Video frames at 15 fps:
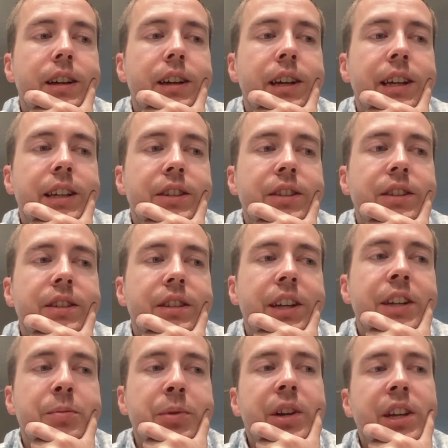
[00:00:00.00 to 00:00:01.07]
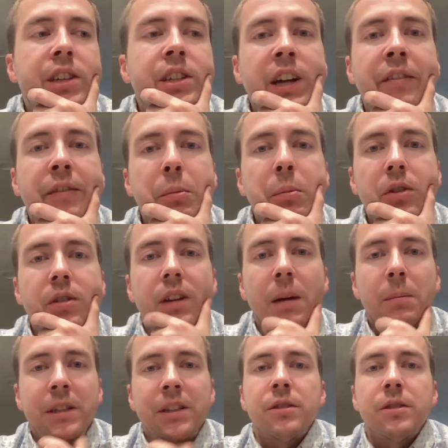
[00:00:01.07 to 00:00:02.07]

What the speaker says: it's pretty uncomfortable. I mean,